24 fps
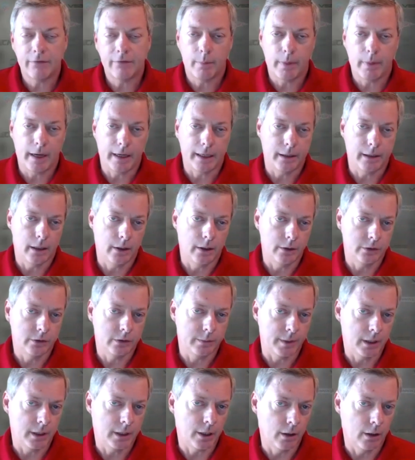everybody knows, I
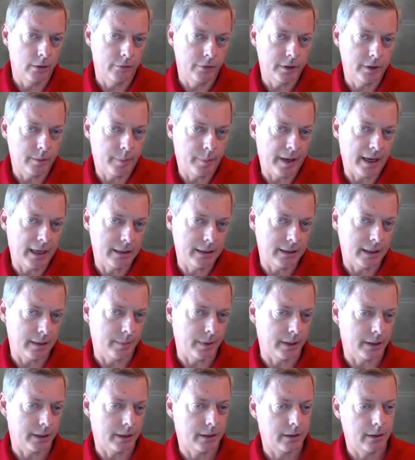mean, COVID, the
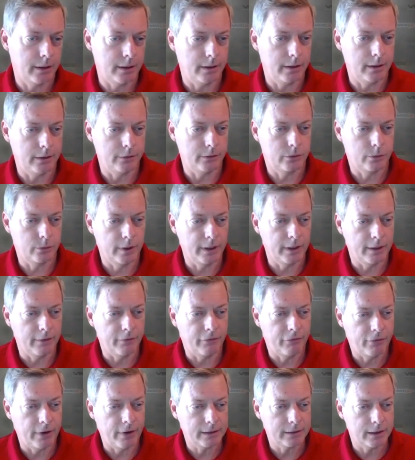pandemic has really
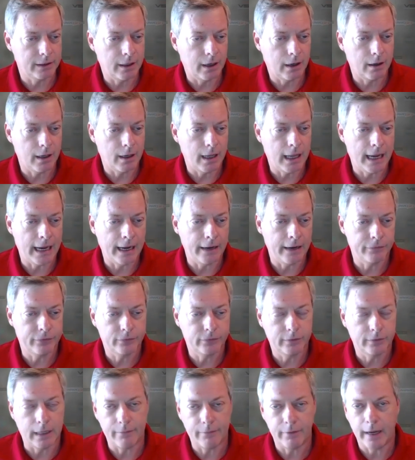affected our
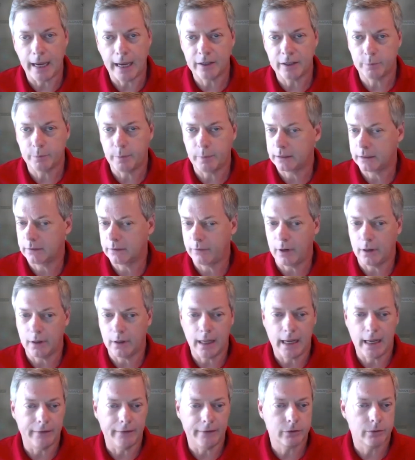lives, every aspect of our
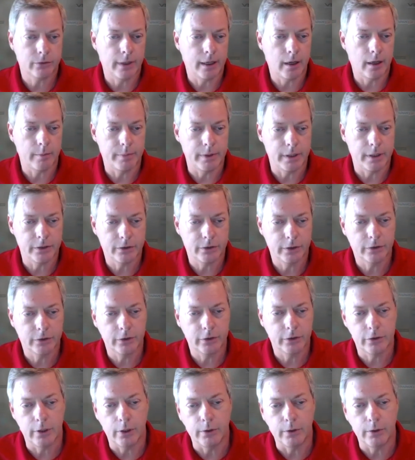lives, right? Our business
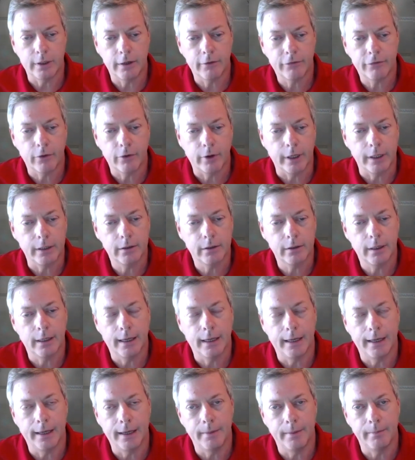is no different,
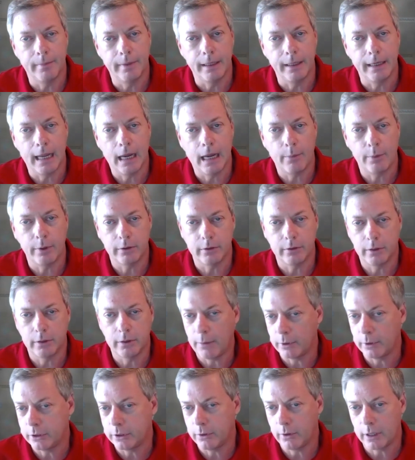and how
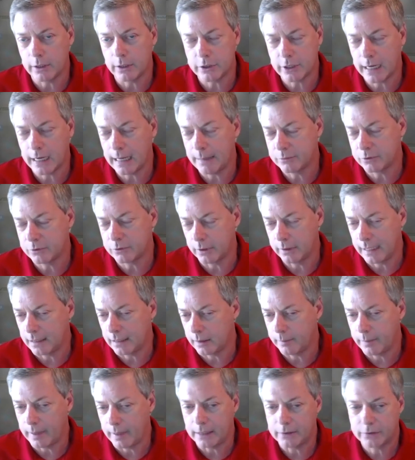we do our jobs on a
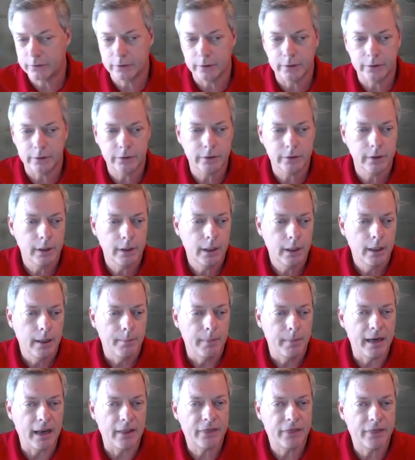daily basis.
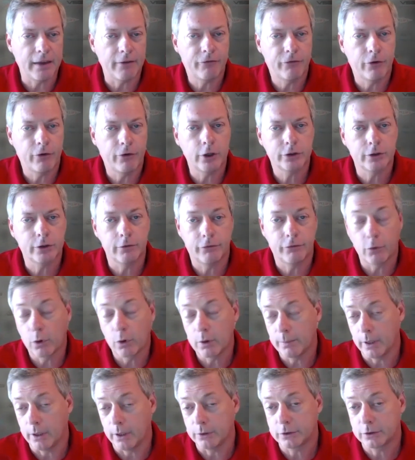And I think first and
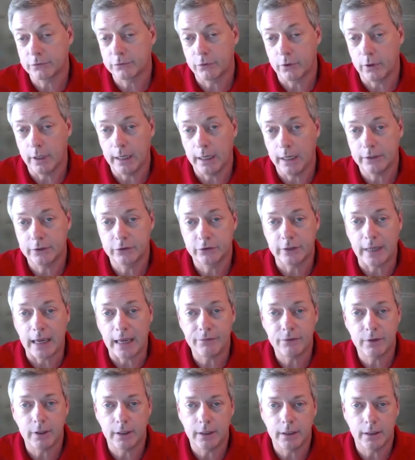foremost for us,
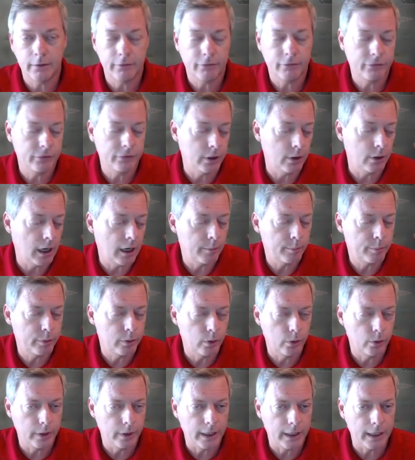safety of, you know, our
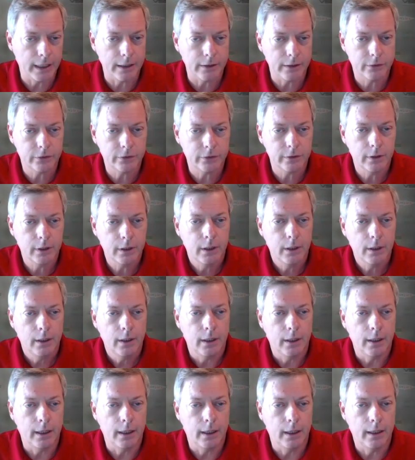employees,
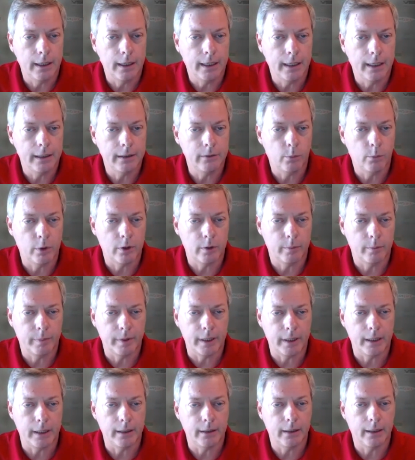and whether it
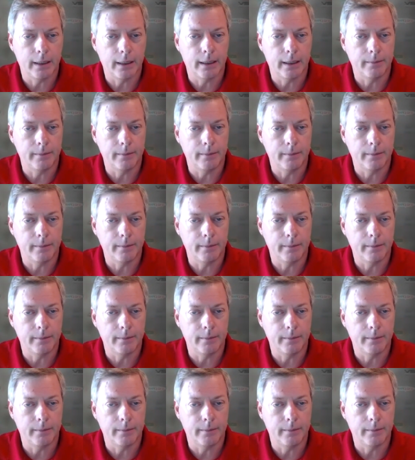be